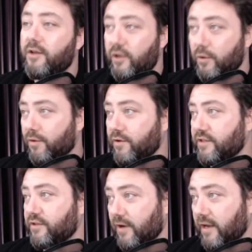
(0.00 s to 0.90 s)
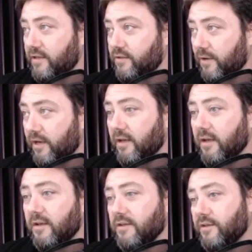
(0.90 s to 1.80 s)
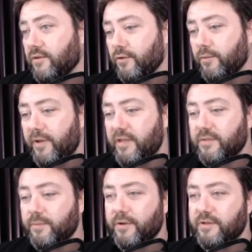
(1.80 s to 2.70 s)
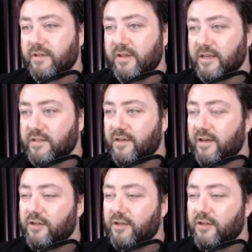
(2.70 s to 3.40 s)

You are a disgrace, right? So Jordan Peterson posted this.